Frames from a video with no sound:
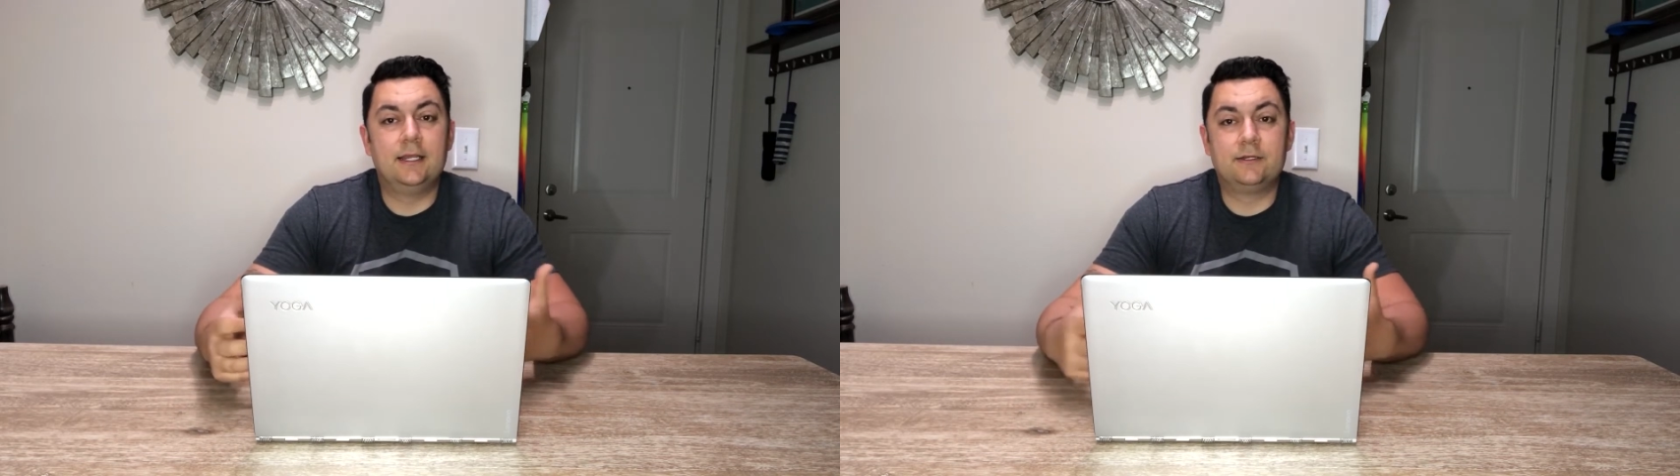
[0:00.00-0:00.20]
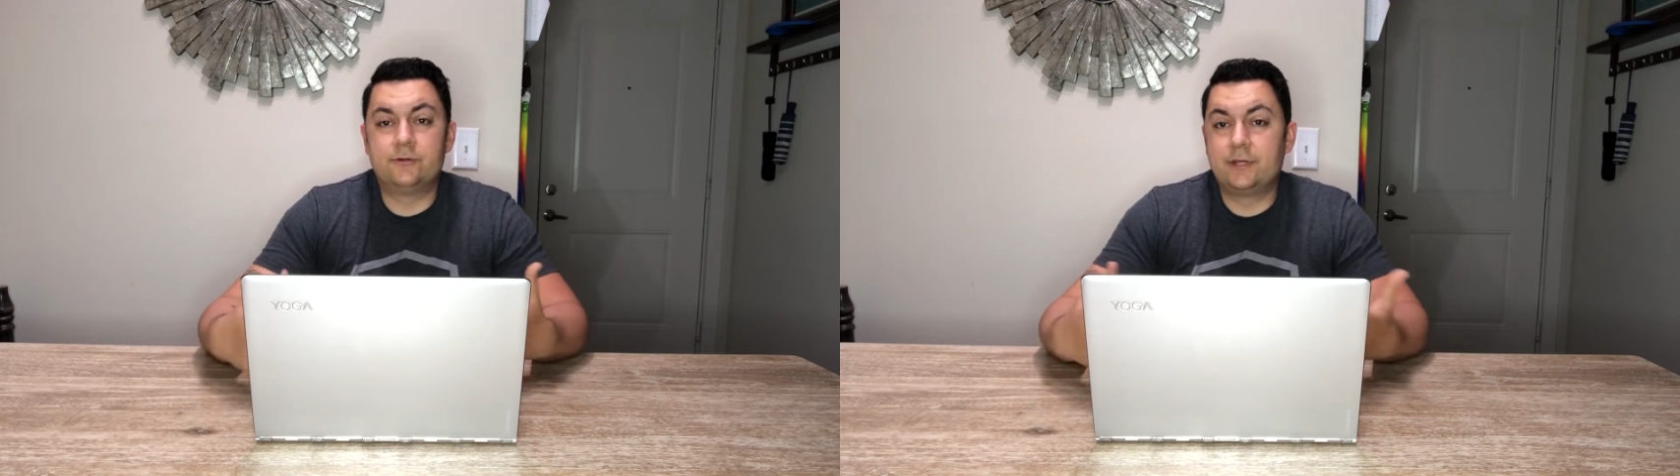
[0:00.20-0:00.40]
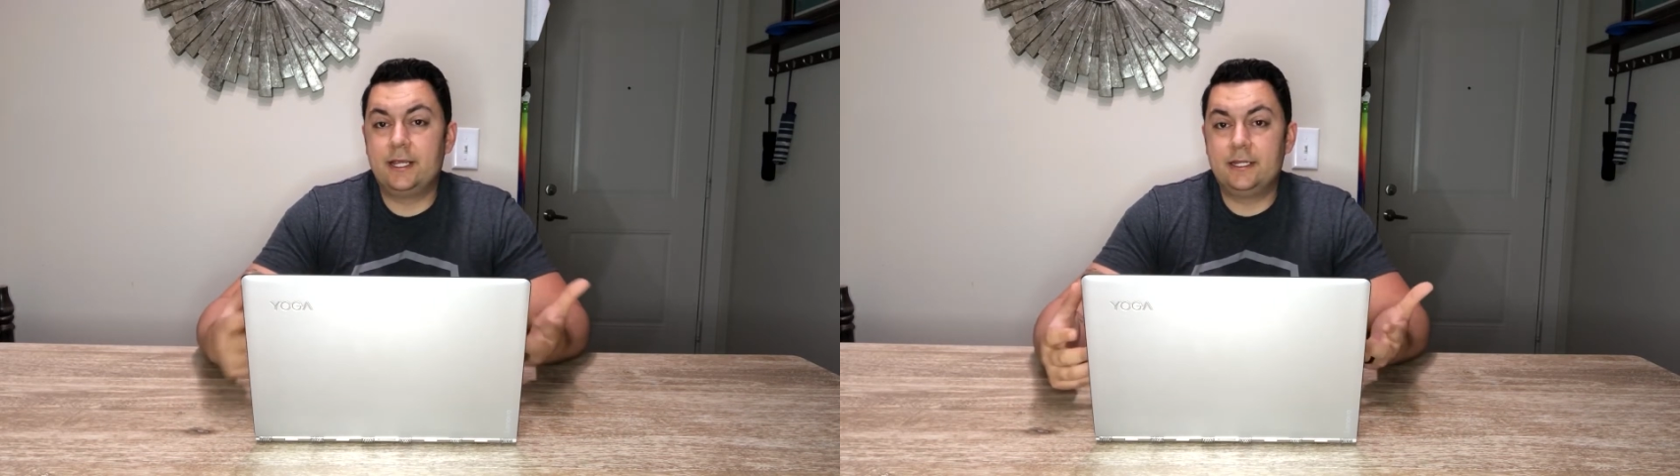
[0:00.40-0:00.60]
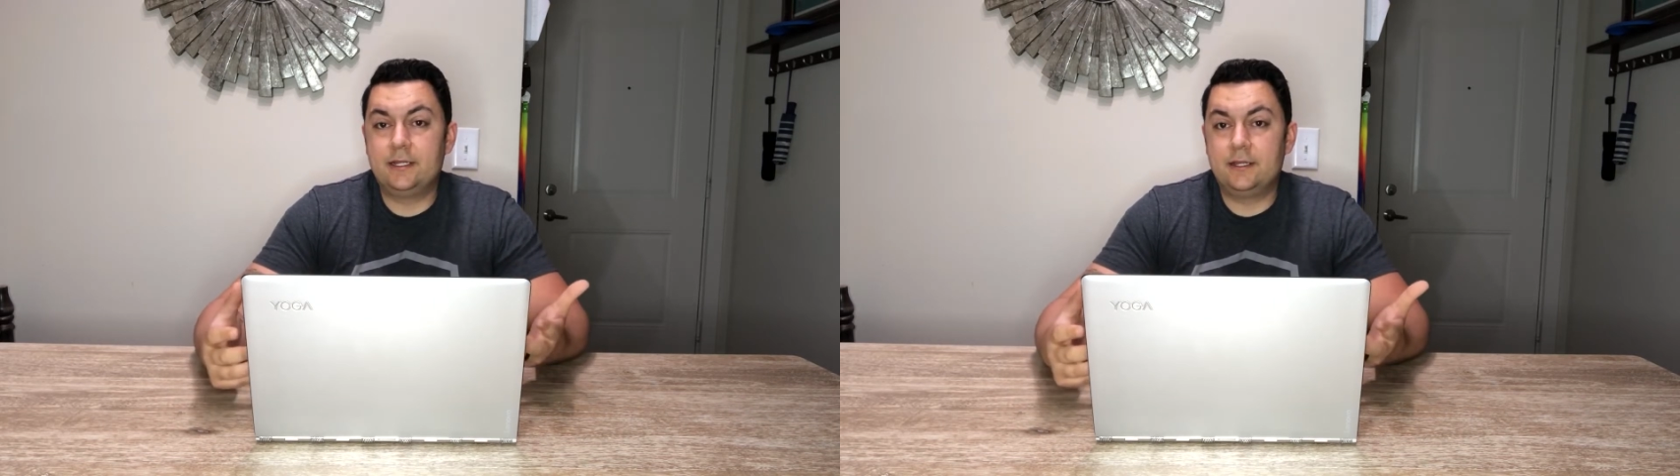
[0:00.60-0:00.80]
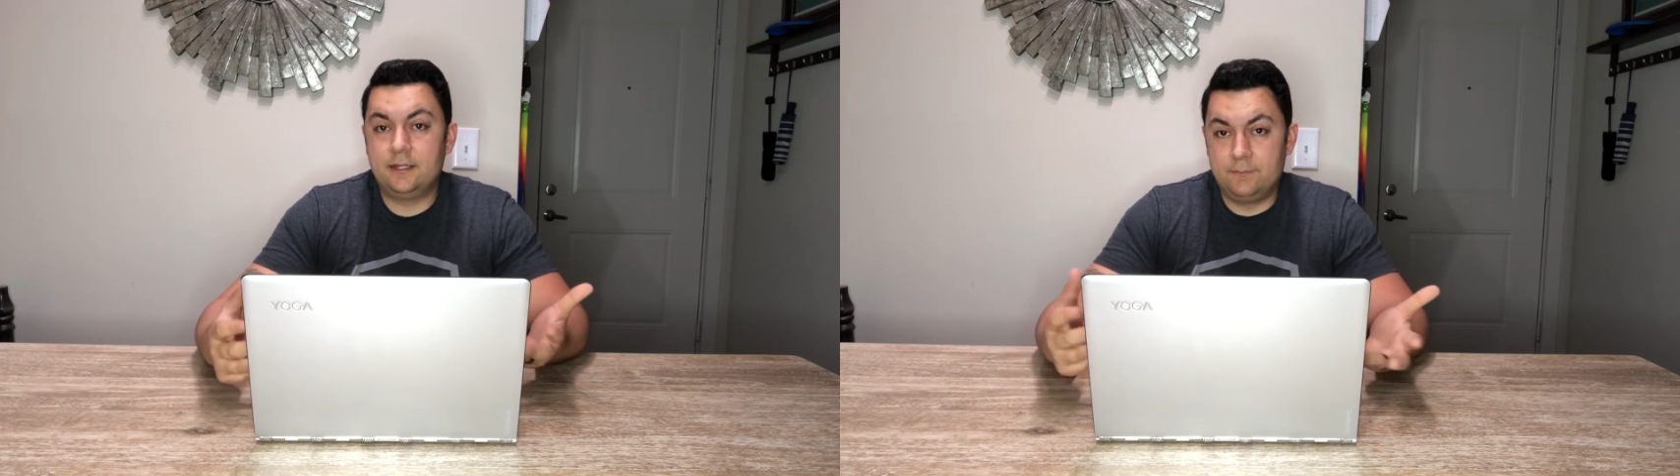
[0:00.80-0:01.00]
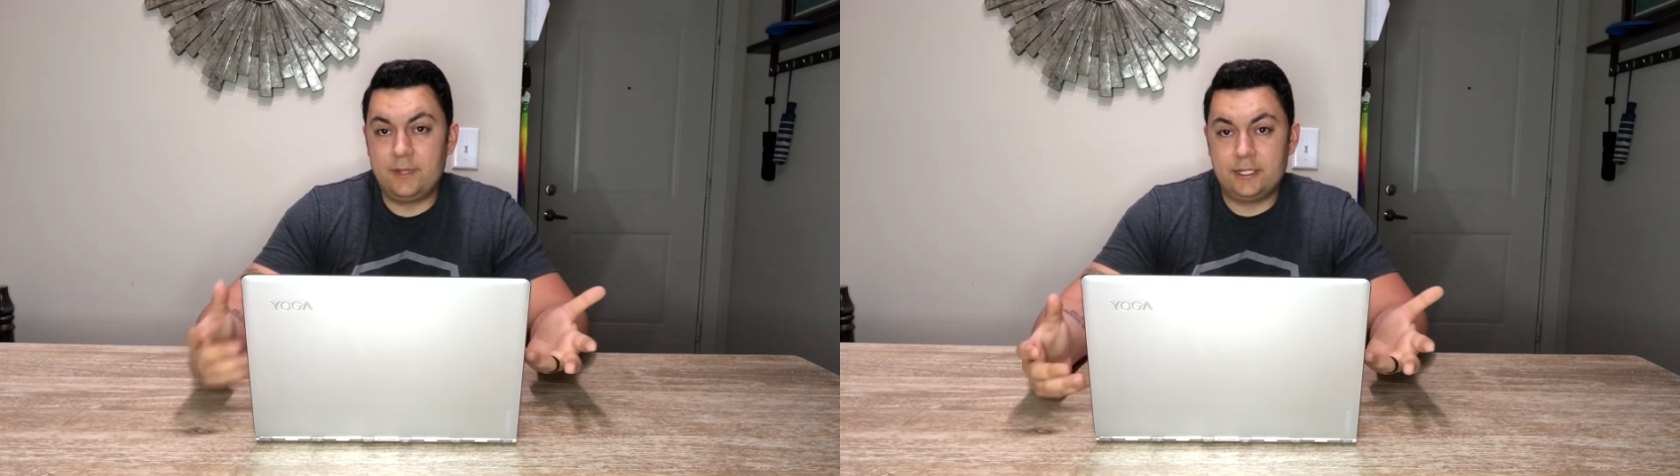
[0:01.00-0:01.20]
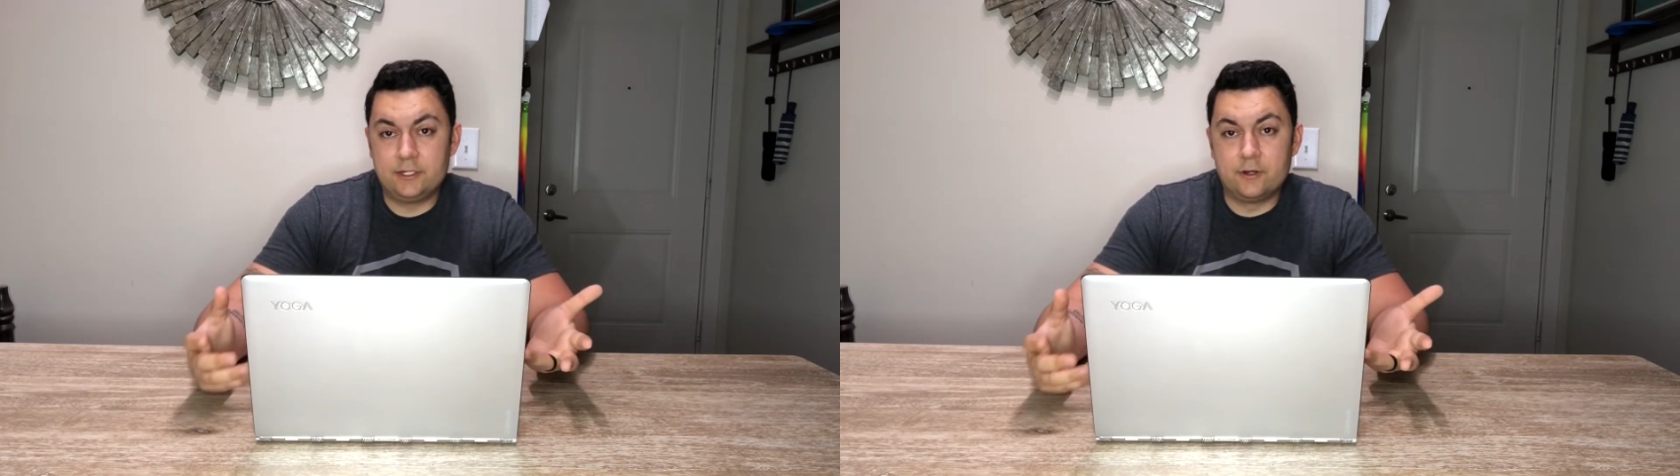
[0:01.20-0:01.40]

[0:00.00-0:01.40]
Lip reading: and create it and make